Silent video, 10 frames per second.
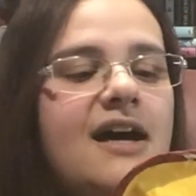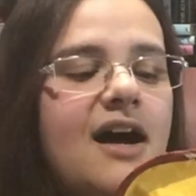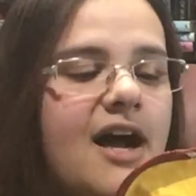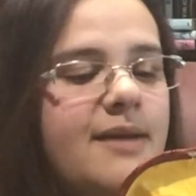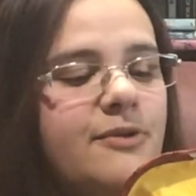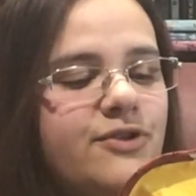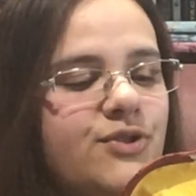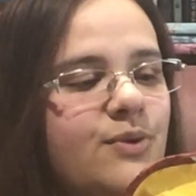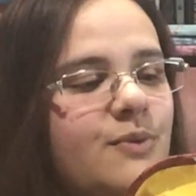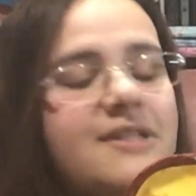I am not
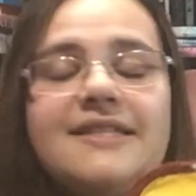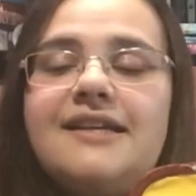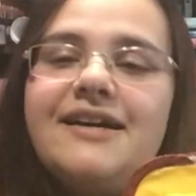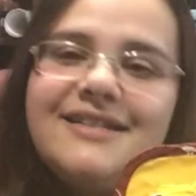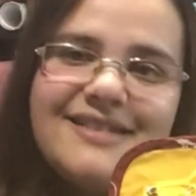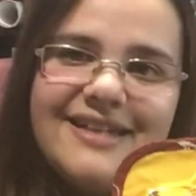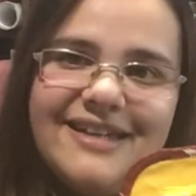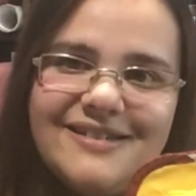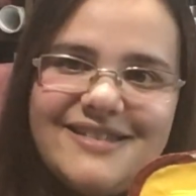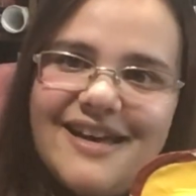sure what size the
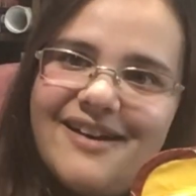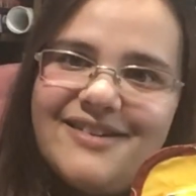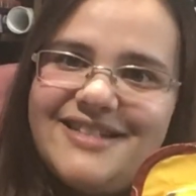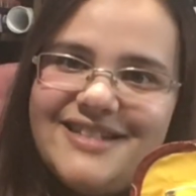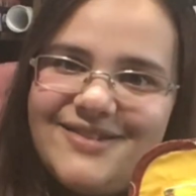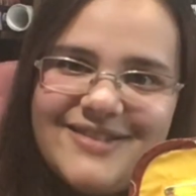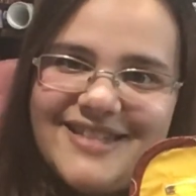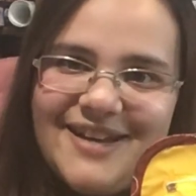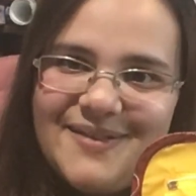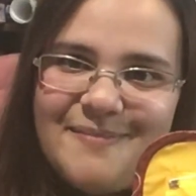needles are. It did not
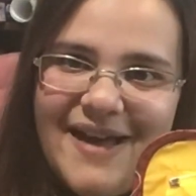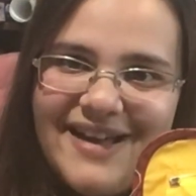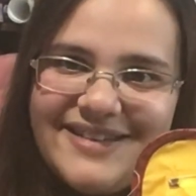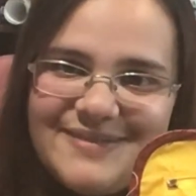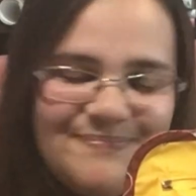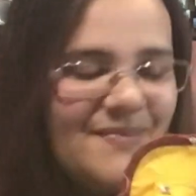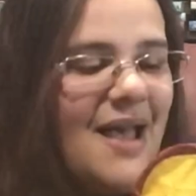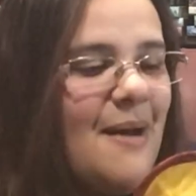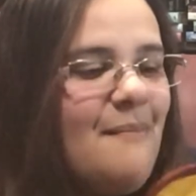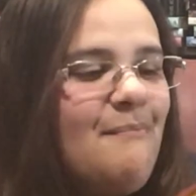say on the packet,
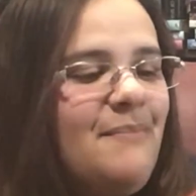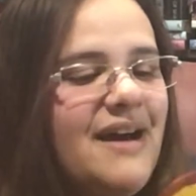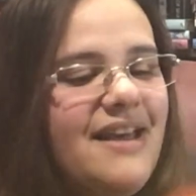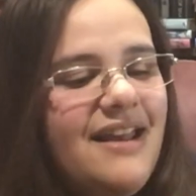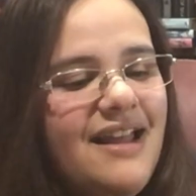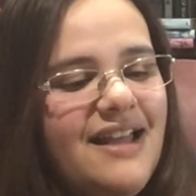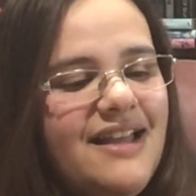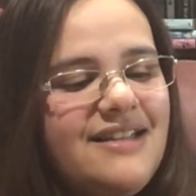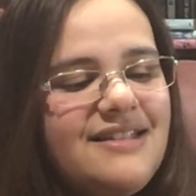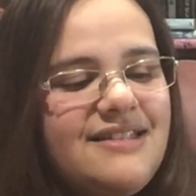but
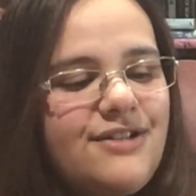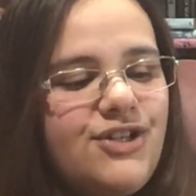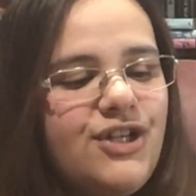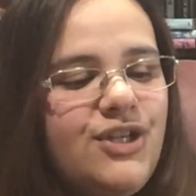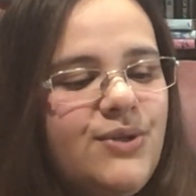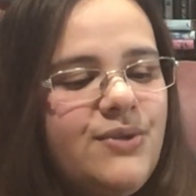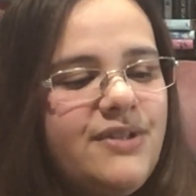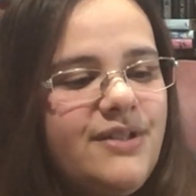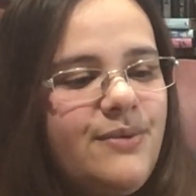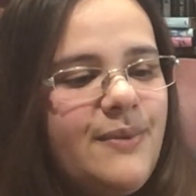it's such a cute
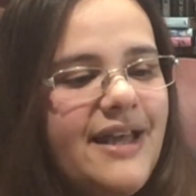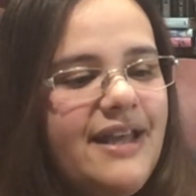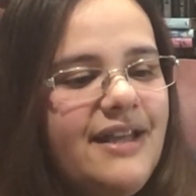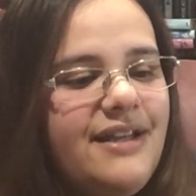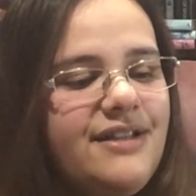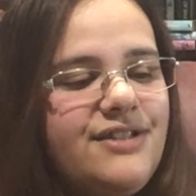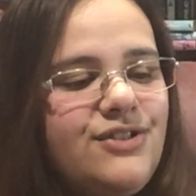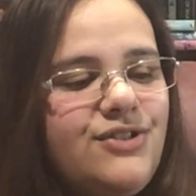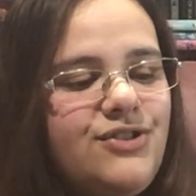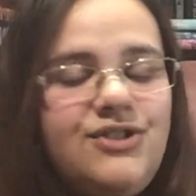little way
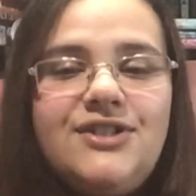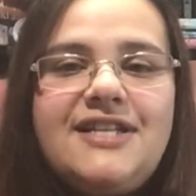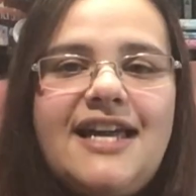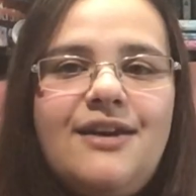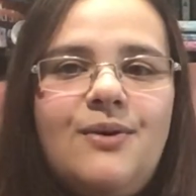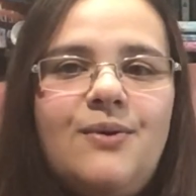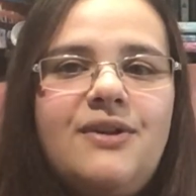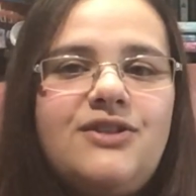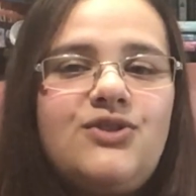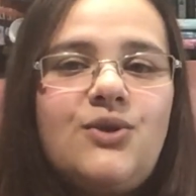to take it all.
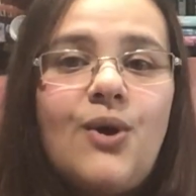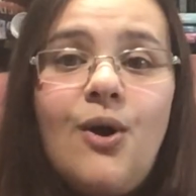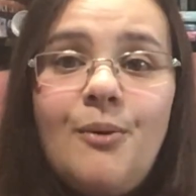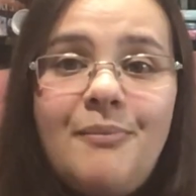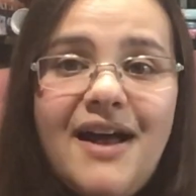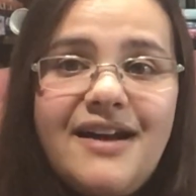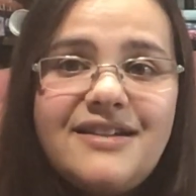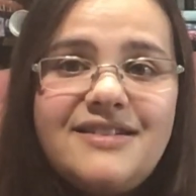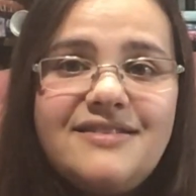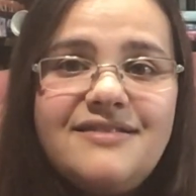It's so compact